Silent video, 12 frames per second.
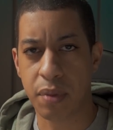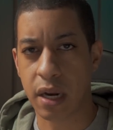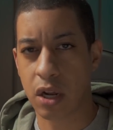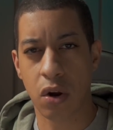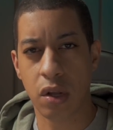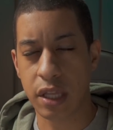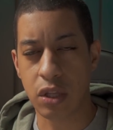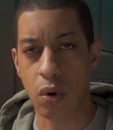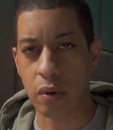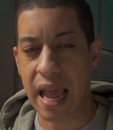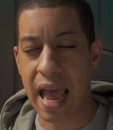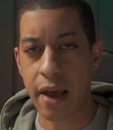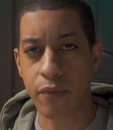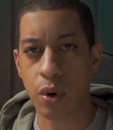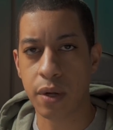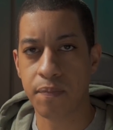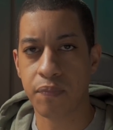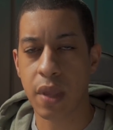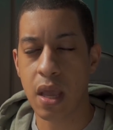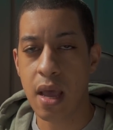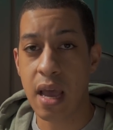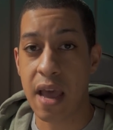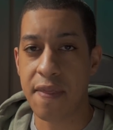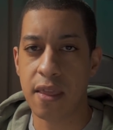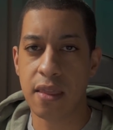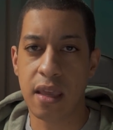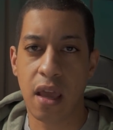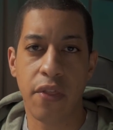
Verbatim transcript: but I currently don't have one. And then the